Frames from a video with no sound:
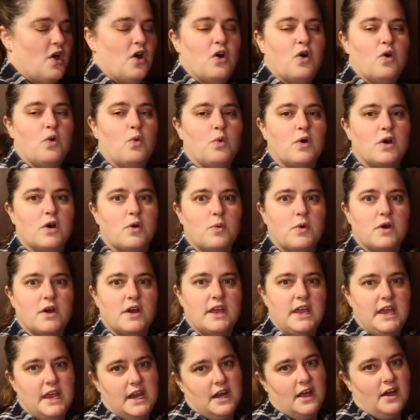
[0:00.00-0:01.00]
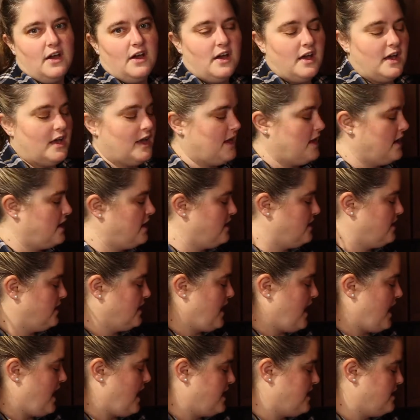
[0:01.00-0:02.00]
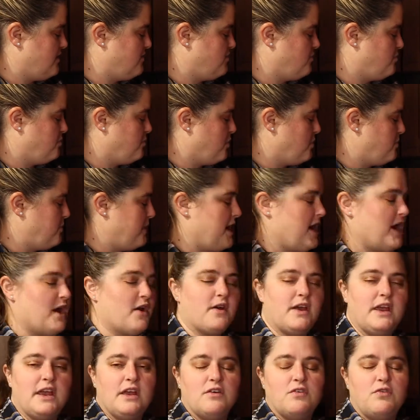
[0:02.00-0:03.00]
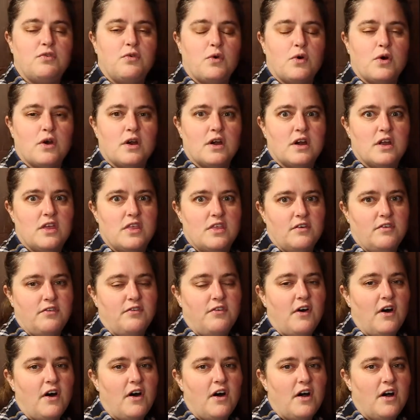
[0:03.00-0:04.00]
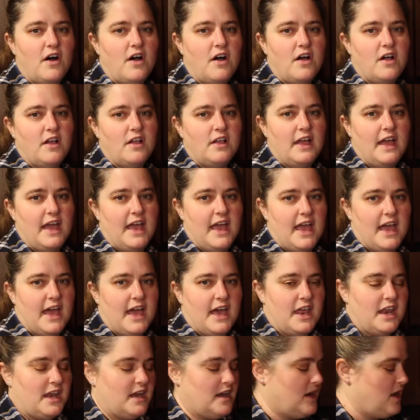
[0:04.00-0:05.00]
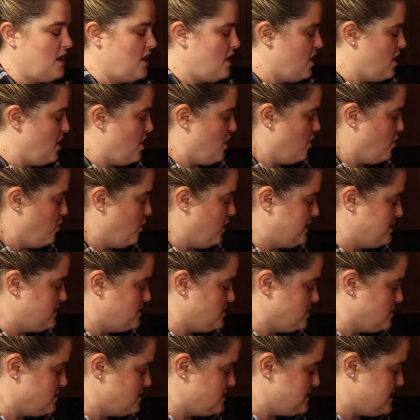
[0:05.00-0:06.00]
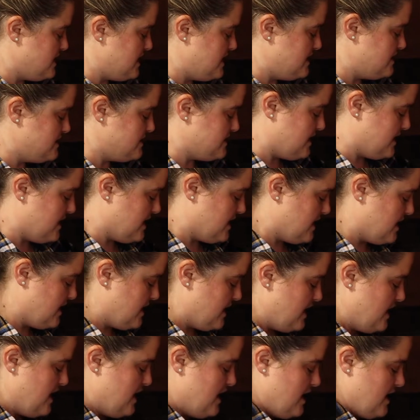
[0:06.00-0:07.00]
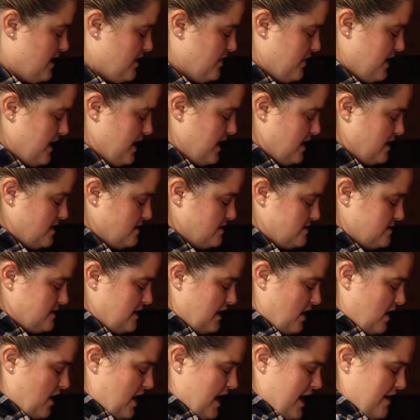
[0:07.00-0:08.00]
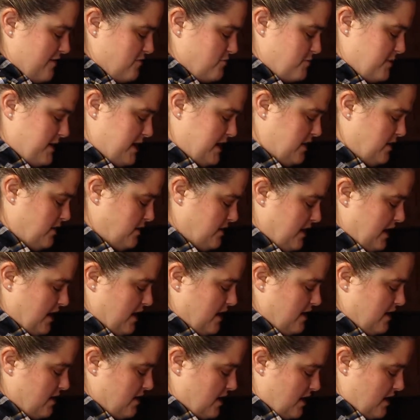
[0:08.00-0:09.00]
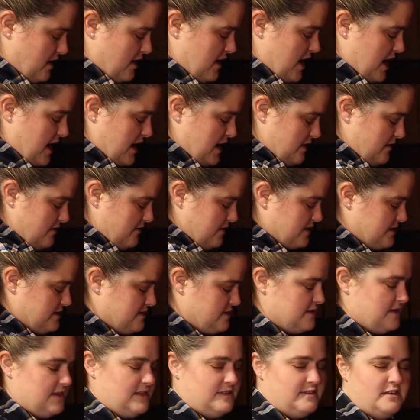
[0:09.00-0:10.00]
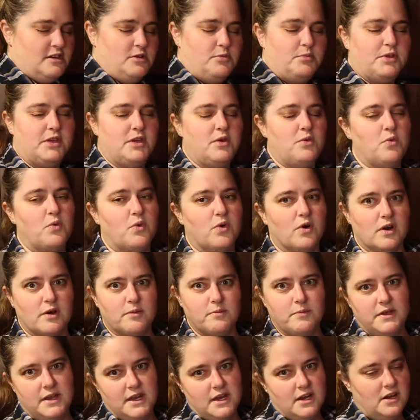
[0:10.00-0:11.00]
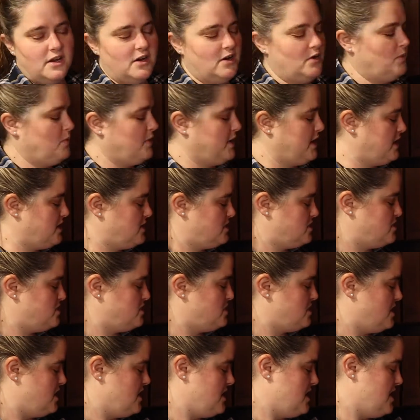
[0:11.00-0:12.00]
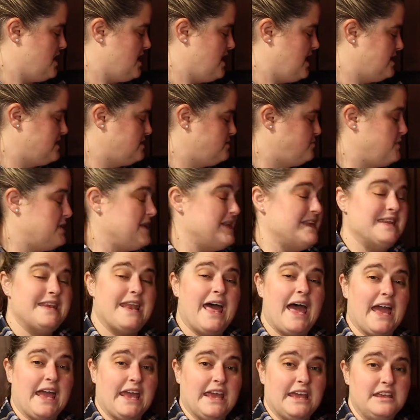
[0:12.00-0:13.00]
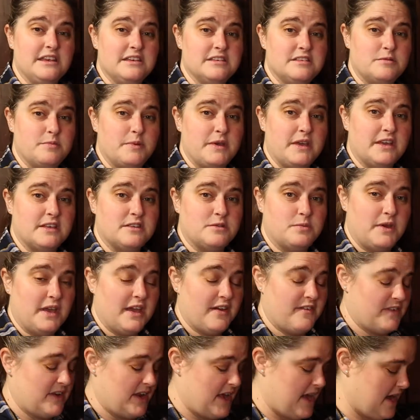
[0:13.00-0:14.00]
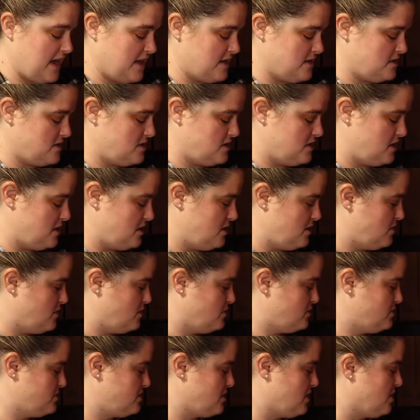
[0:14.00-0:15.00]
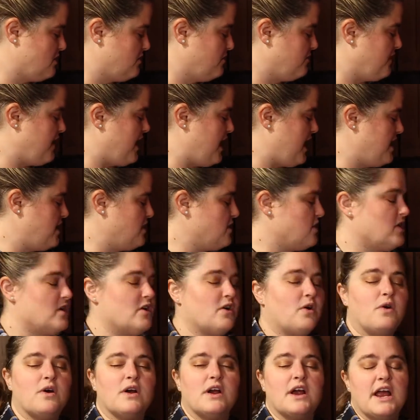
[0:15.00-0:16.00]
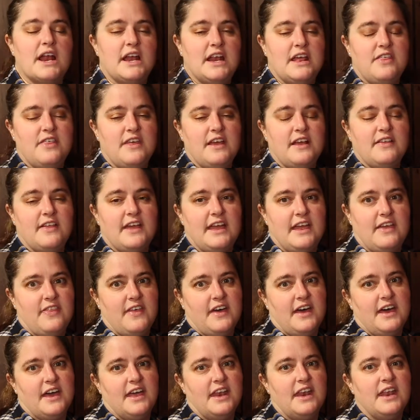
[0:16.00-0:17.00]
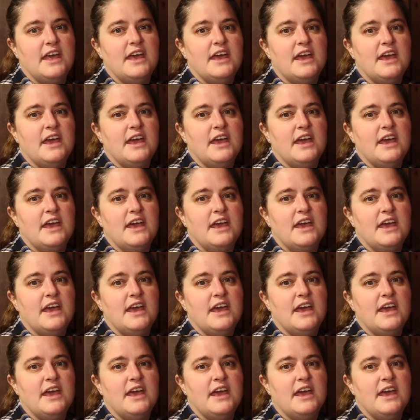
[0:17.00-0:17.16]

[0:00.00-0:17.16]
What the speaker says: we're working on kind of preparing for the fall and winter season. Things have been kind of unseasonably warm here, which has been nice because we haven't had to start a fire or anything like that.